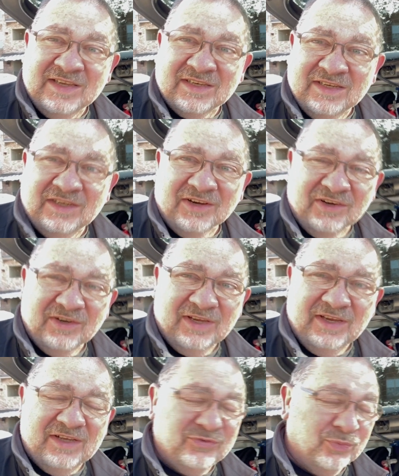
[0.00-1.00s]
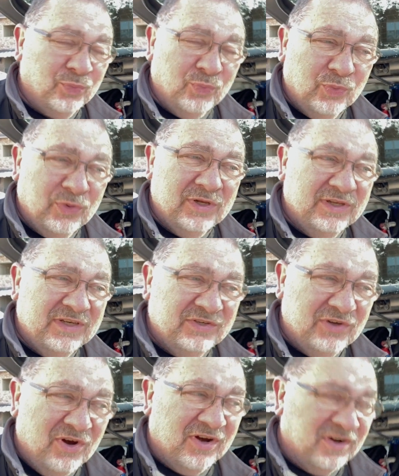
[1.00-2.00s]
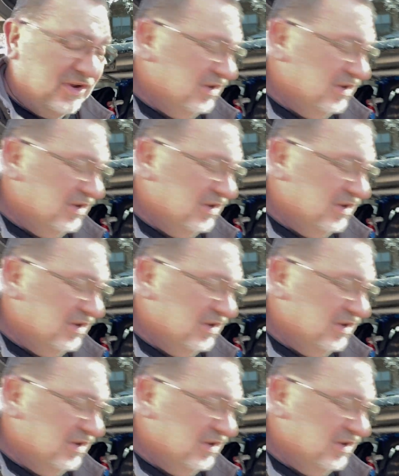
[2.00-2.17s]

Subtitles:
in here. It's really dark